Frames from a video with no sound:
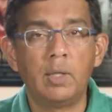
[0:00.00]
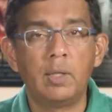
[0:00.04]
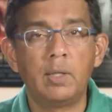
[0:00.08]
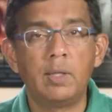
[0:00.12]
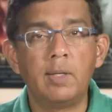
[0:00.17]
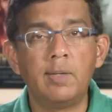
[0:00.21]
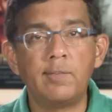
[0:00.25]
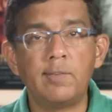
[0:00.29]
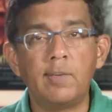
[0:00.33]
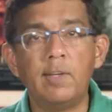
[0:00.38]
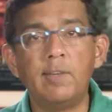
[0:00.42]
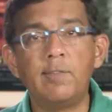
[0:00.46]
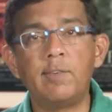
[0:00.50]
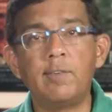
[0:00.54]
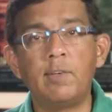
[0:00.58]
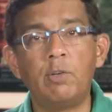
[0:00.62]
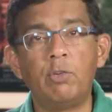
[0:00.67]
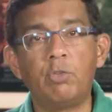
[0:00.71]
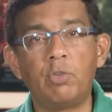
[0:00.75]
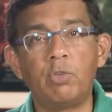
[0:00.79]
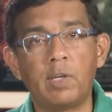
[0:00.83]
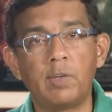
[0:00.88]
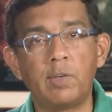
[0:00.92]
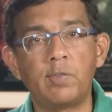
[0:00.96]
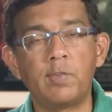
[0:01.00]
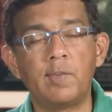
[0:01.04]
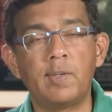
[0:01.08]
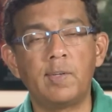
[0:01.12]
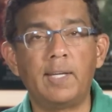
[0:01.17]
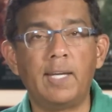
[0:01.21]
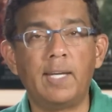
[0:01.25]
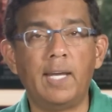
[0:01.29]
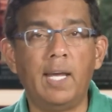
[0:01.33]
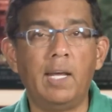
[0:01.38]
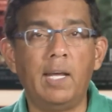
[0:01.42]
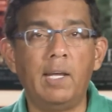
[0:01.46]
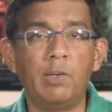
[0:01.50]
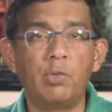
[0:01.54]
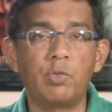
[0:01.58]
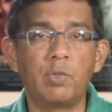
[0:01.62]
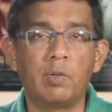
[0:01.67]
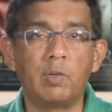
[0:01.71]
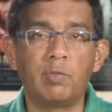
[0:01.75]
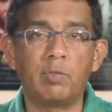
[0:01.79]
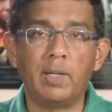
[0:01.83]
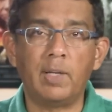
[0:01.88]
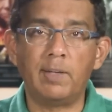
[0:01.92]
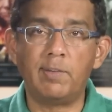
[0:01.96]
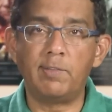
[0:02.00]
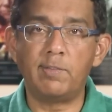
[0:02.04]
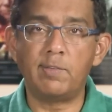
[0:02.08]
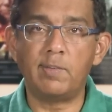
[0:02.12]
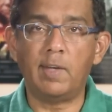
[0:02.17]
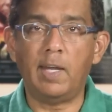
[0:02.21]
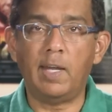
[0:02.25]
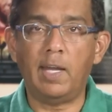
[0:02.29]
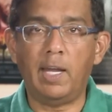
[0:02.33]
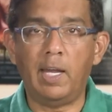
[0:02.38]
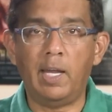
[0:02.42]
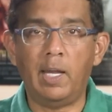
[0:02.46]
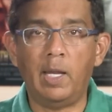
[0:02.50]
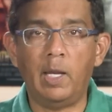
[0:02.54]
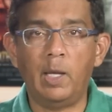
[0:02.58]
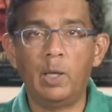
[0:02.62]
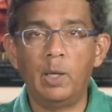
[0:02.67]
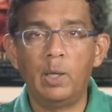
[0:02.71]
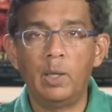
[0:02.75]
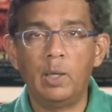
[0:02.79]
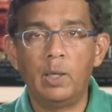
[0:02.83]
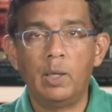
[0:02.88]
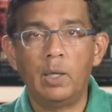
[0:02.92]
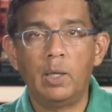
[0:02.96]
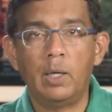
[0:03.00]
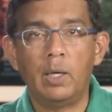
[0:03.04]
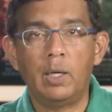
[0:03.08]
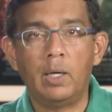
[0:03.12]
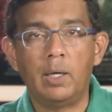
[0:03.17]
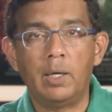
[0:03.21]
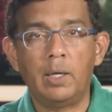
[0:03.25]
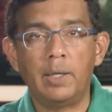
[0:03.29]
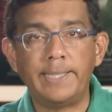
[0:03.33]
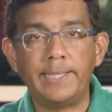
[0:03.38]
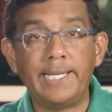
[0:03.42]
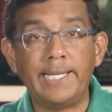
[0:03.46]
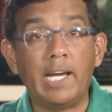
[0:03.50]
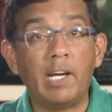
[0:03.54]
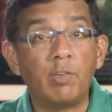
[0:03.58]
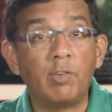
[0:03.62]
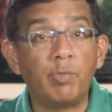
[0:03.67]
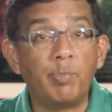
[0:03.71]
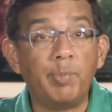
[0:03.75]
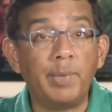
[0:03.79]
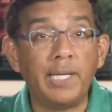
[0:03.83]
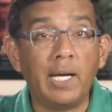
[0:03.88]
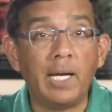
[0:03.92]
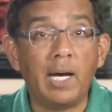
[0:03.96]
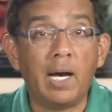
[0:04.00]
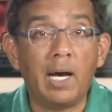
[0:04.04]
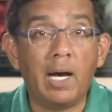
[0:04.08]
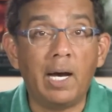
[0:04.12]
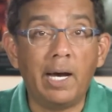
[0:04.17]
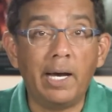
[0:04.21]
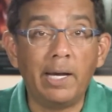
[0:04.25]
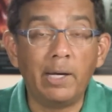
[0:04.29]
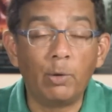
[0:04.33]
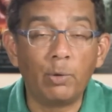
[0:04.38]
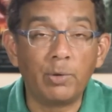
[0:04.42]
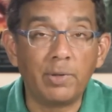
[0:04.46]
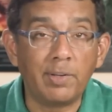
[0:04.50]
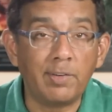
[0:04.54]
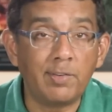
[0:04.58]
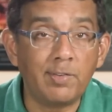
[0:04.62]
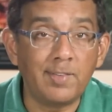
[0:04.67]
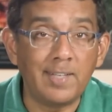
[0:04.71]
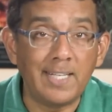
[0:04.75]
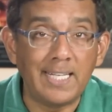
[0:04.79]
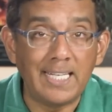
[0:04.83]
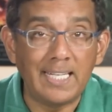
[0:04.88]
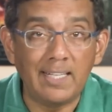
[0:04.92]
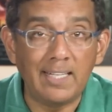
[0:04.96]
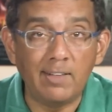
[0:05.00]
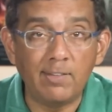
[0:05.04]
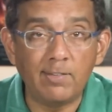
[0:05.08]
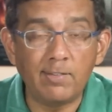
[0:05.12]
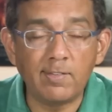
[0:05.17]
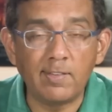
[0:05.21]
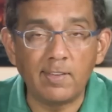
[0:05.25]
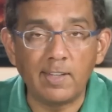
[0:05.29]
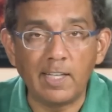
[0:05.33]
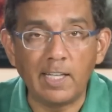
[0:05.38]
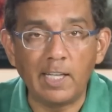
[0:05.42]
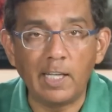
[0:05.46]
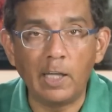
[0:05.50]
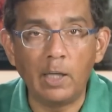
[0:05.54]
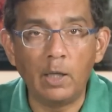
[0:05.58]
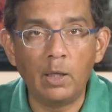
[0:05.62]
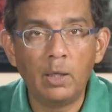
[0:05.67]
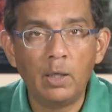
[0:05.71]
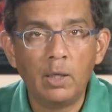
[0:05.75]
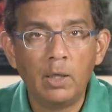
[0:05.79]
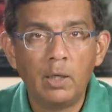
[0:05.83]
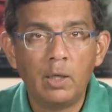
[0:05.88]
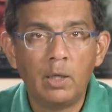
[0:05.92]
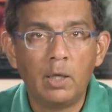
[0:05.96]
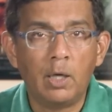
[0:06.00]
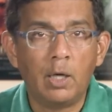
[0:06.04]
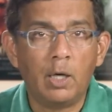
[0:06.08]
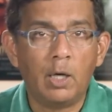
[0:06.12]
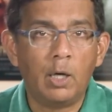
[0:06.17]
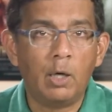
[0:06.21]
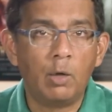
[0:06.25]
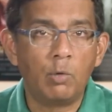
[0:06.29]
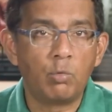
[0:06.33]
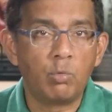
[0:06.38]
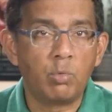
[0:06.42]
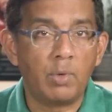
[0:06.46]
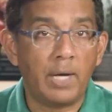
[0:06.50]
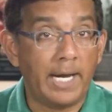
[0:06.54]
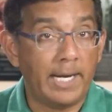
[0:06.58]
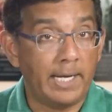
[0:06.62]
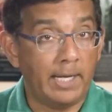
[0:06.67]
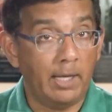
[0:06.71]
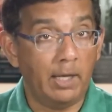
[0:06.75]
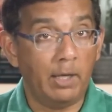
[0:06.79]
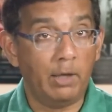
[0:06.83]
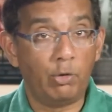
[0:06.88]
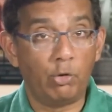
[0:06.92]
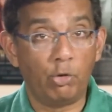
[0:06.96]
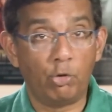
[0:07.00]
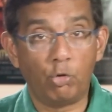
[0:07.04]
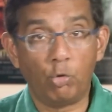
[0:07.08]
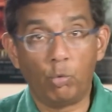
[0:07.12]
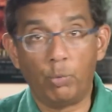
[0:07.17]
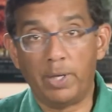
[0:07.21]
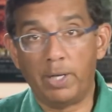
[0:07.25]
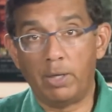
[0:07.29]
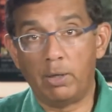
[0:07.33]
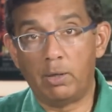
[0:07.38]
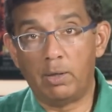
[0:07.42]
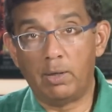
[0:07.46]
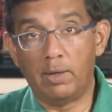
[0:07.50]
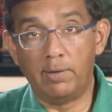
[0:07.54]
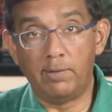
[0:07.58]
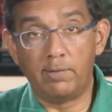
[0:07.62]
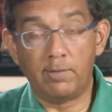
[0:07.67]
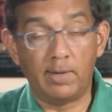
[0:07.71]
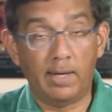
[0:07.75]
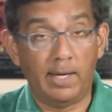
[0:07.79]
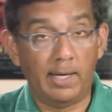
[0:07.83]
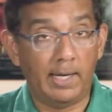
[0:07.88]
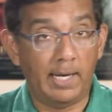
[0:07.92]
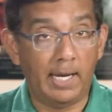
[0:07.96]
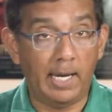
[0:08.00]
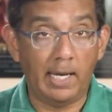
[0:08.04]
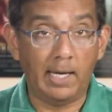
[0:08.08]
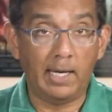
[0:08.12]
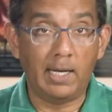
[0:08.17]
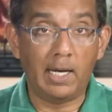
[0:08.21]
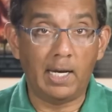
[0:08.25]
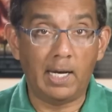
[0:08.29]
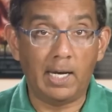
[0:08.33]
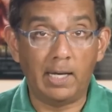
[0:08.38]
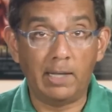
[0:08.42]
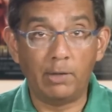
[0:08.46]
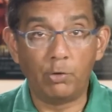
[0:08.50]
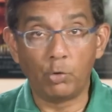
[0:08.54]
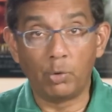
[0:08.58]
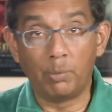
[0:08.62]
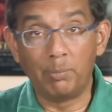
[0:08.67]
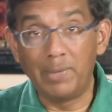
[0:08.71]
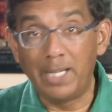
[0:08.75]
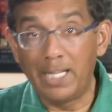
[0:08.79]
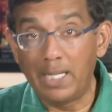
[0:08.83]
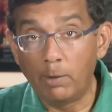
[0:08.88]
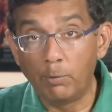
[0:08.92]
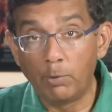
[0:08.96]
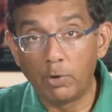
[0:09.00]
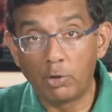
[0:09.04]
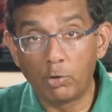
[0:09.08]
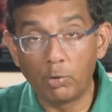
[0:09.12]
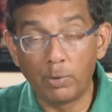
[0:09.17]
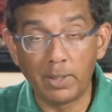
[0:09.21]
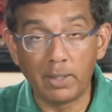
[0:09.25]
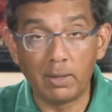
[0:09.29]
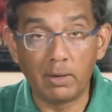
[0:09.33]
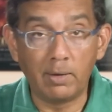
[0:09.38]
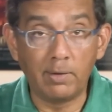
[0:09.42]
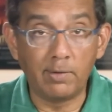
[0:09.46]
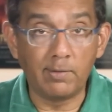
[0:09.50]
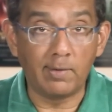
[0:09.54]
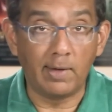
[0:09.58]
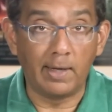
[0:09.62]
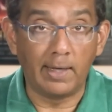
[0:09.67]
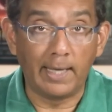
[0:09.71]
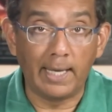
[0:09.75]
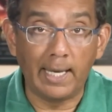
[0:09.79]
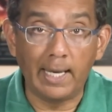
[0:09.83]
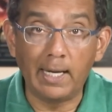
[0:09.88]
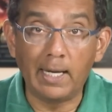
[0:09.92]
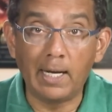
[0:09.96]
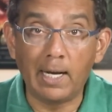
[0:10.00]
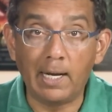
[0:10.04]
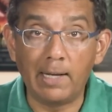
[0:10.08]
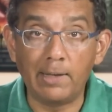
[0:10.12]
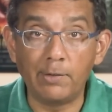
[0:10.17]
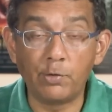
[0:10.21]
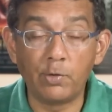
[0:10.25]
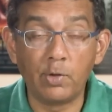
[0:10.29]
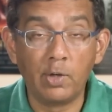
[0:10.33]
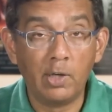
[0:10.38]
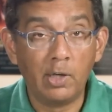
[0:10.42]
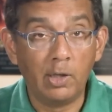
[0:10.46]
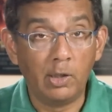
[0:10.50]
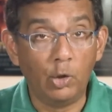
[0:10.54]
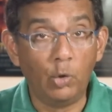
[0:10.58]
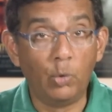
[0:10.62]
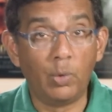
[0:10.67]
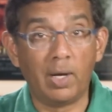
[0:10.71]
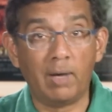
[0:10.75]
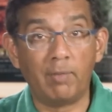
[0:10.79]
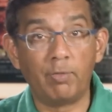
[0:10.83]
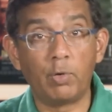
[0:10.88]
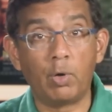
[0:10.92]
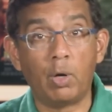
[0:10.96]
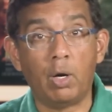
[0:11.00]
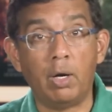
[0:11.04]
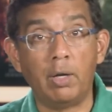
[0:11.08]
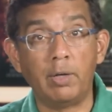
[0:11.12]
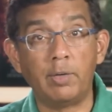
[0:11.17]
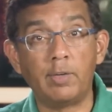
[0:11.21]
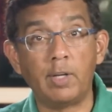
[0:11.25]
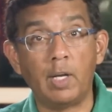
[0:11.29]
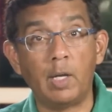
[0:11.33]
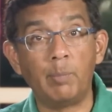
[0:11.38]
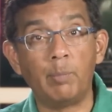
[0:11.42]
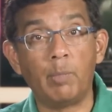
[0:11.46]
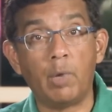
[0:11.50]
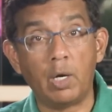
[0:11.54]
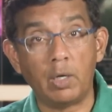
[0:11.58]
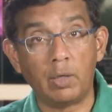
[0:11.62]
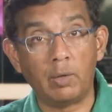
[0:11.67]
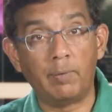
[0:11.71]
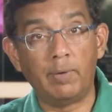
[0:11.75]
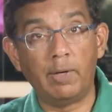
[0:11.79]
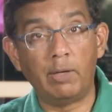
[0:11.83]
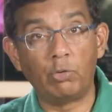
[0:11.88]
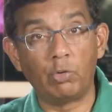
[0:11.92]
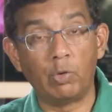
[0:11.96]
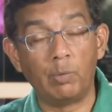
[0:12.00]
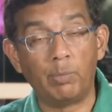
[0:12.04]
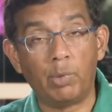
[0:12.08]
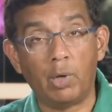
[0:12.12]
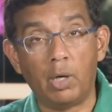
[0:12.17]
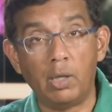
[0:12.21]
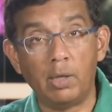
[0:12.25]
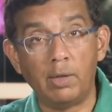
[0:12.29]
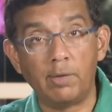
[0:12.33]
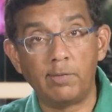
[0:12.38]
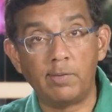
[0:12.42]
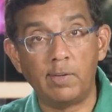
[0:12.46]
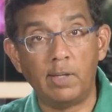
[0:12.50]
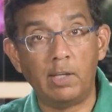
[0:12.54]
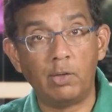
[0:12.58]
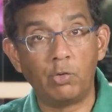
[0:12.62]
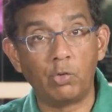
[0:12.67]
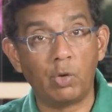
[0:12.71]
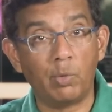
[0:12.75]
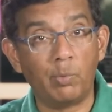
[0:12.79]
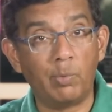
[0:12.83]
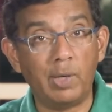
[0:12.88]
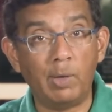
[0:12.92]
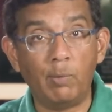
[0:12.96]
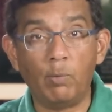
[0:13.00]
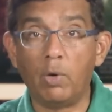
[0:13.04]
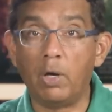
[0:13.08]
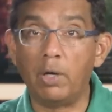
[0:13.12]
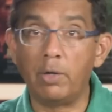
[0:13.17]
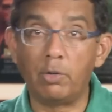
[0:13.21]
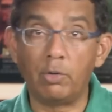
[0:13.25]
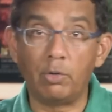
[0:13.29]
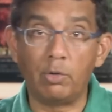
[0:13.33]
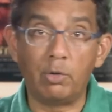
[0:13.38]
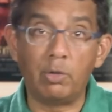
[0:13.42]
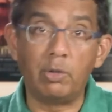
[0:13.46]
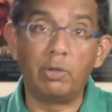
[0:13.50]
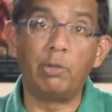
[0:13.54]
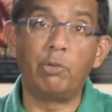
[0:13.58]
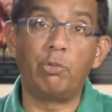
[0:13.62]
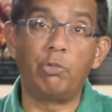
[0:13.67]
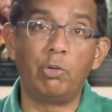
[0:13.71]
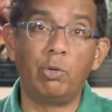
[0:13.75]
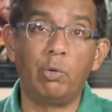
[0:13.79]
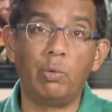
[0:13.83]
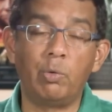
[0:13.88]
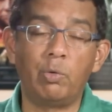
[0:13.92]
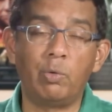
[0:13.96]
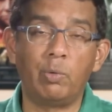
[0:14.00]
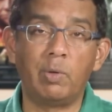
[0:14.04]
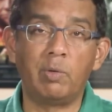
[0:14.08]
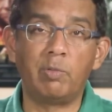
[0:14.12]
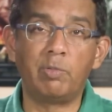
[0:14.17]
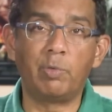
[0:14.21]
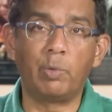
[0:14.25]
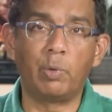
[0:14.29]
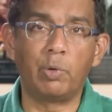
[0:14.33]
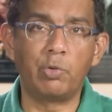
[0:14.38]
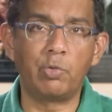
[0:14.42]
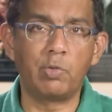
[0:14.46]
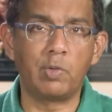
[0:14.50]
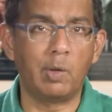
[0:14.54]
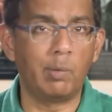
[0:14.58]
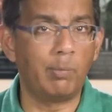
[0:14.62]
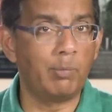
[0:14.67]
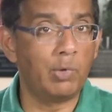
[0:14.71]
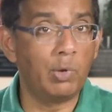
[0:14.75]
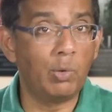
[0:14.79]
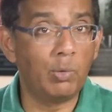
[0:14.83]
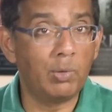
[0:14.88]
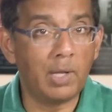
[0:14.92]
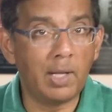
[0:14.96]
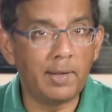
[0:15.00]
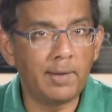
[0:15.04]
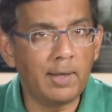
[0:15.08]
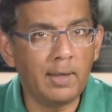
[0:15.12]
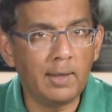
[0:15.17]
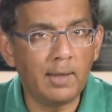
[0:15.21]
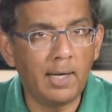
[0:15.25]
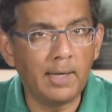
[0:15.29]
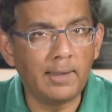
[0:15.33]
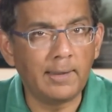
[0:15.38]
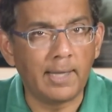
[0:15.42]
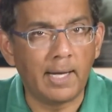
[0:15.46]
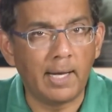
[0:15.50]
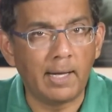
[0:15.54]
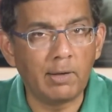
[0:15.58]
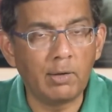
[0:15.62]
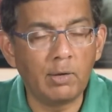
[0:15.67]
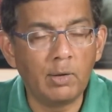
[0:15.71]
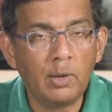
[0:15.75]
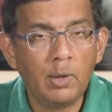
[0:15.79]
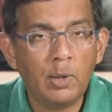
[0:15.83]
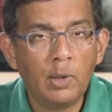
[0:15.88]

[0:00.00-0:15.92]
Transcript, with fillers: This isn't just the case of, let's say, Uh, the F B I or the C D C uh, writing to Twitter and saying, hey guys, or meeting with Twitter and saying, hey guys, you have content moderation policies and we want to urge you to enforce them. No, nothing like that.